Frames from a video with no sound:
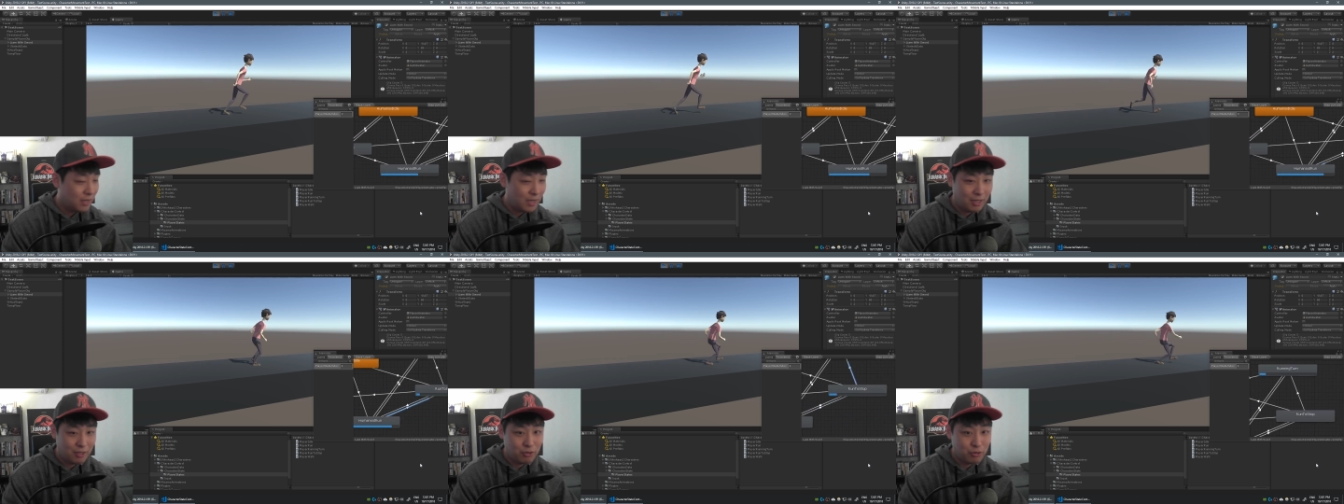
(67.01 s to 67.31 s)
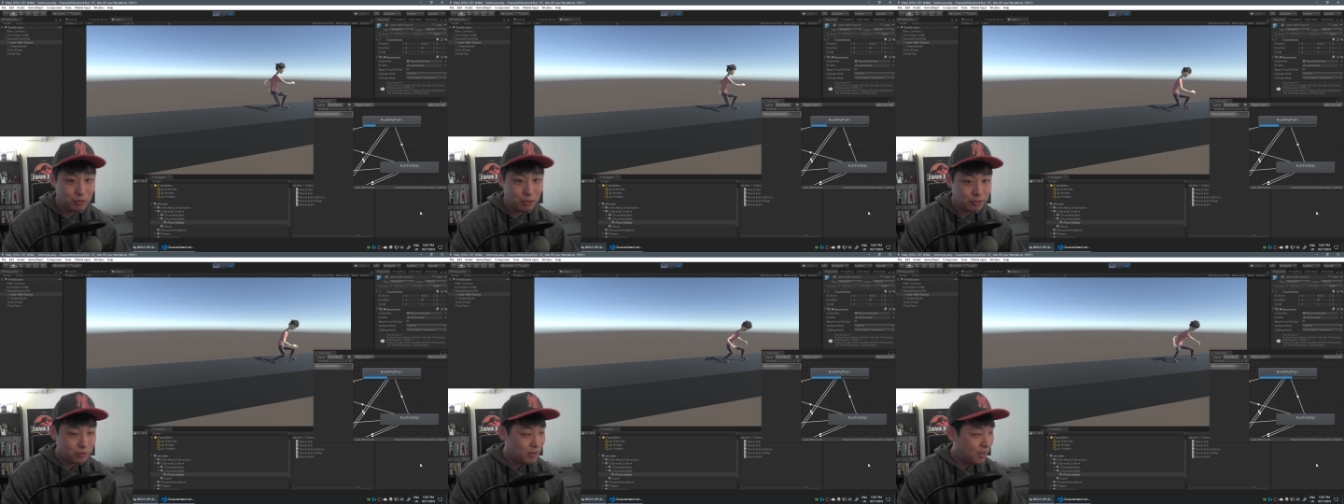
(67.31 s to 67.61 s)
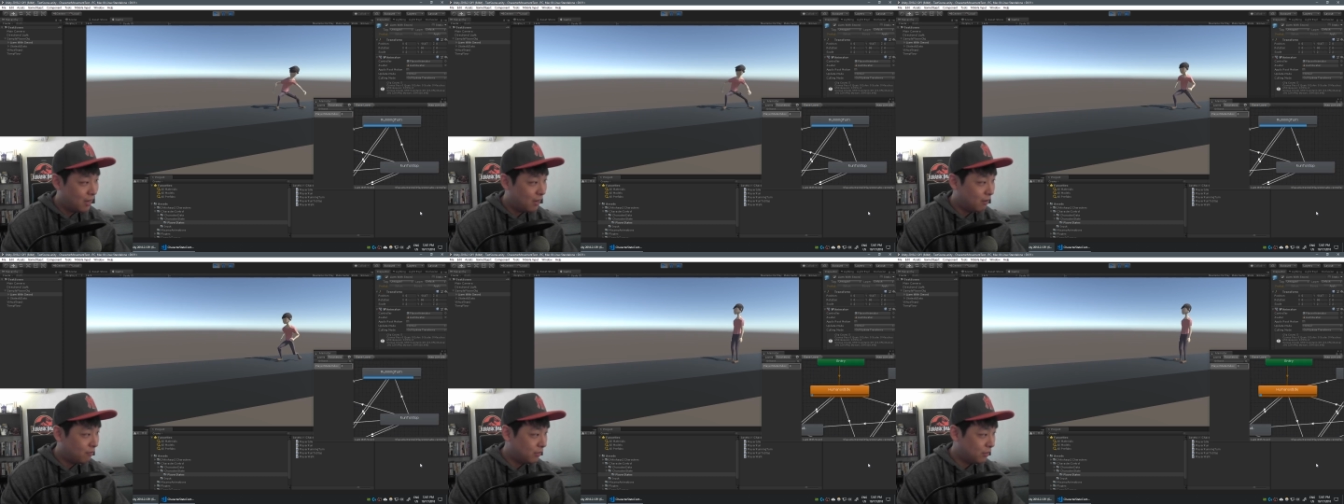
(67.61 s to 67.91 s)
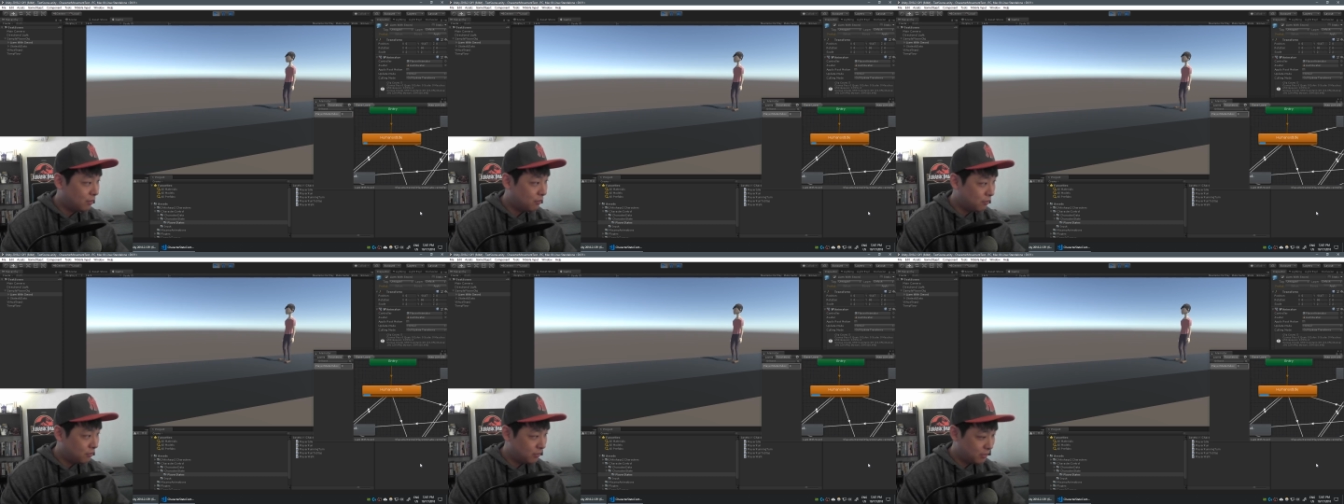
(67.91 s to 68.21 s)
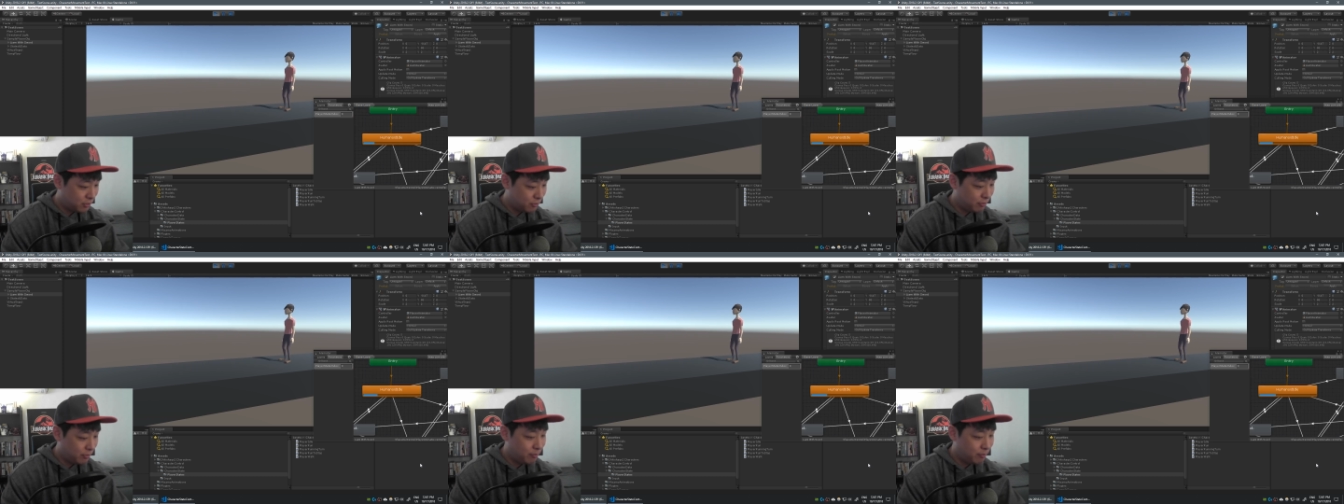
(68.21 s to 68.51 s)
and you also have the other
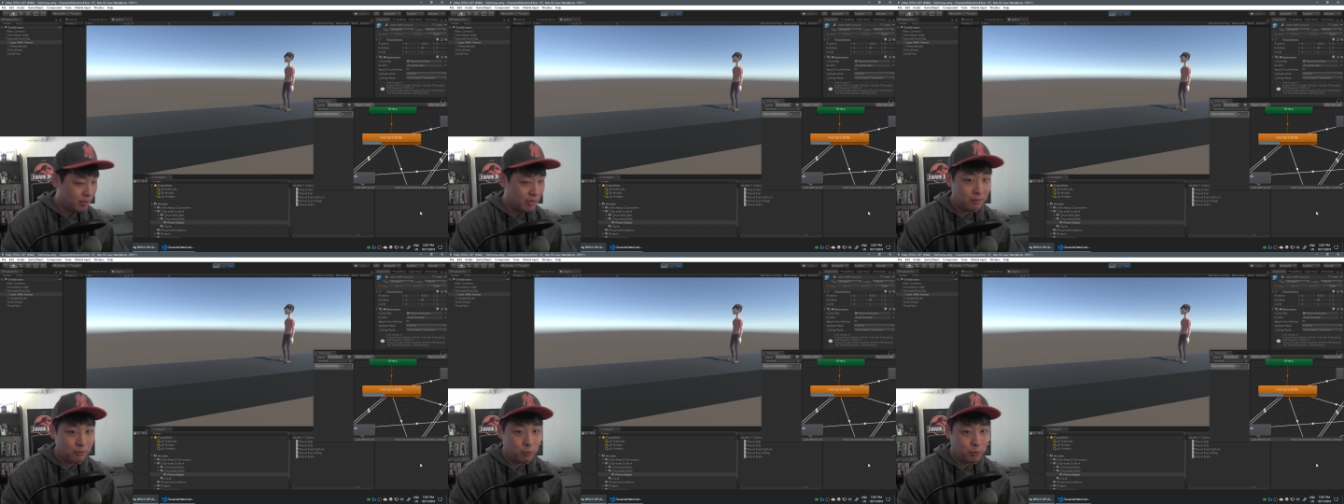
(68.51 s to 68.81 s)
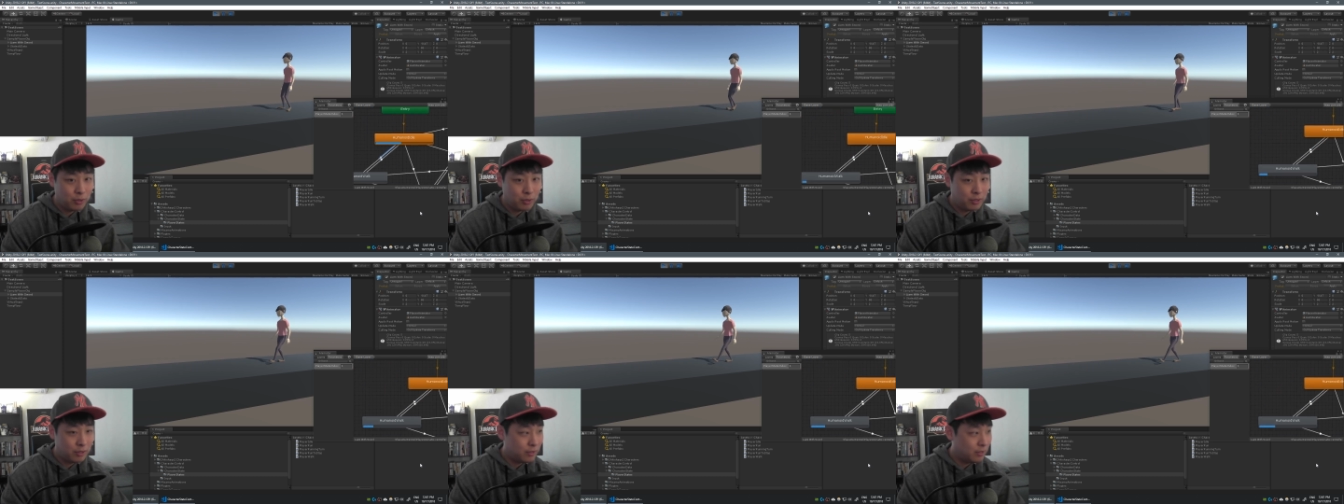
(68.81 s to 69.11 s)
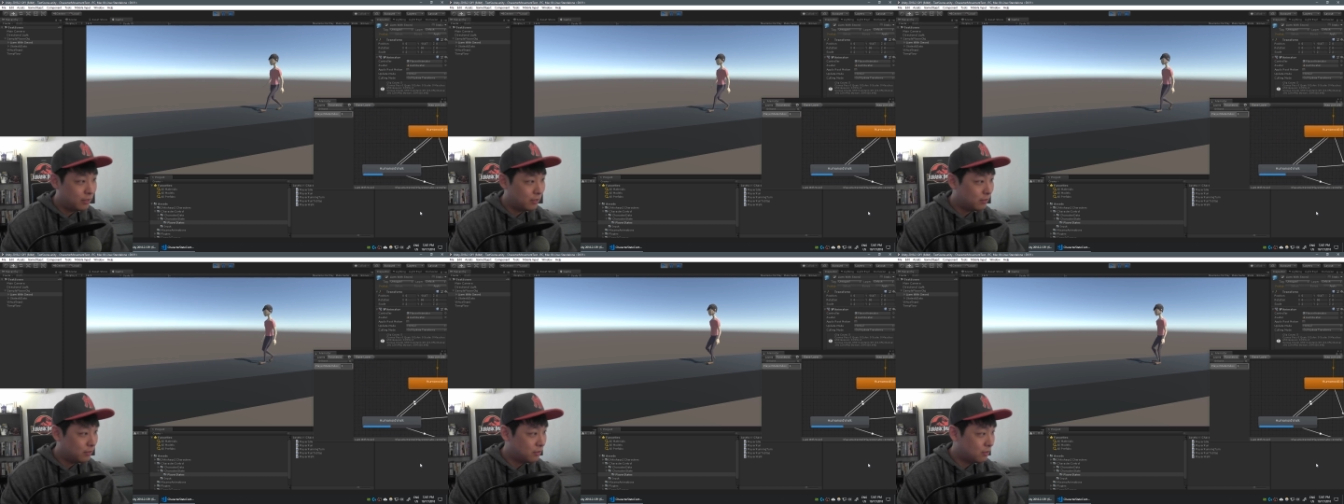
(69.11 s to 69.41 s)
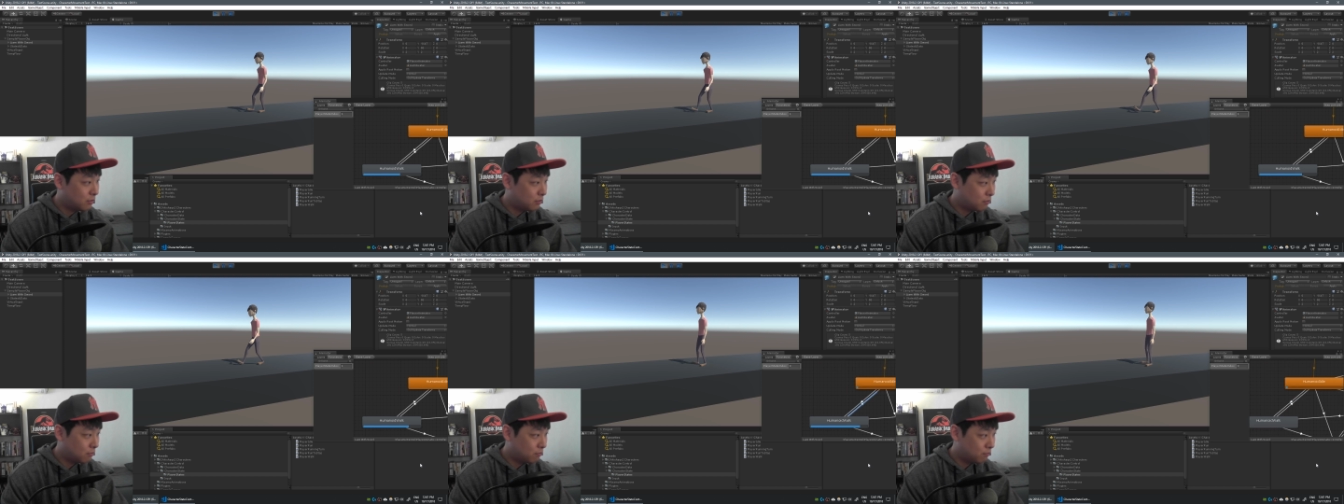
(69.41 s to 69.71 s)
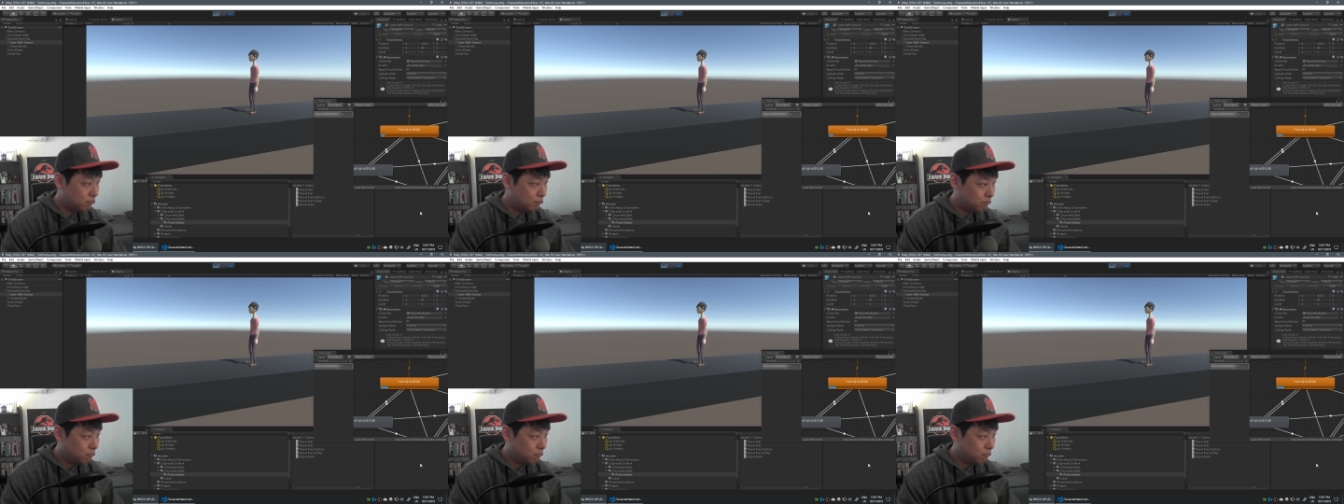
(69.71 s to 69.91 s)
extreme end where it's